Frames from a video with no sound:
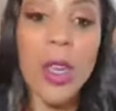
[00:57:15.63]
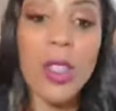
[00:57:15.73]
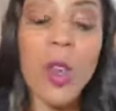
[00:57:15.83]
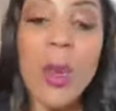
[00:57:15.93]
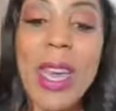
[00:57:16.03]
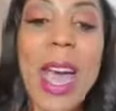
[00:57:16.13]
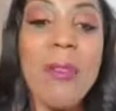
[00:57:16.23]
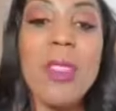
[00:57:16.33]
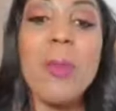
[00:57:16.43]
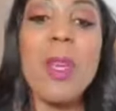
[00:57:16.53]
so we
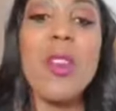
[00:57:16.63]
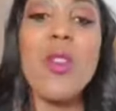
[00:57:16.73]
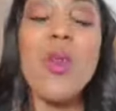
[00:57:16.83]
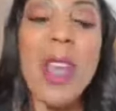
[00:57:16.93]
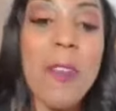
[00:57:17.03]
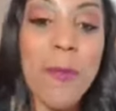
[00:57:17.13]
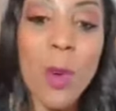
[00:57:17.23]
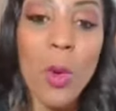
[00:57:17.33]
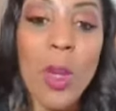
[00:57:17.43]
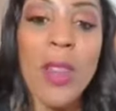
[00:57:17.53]
have to be
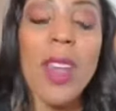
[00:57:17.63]
grateful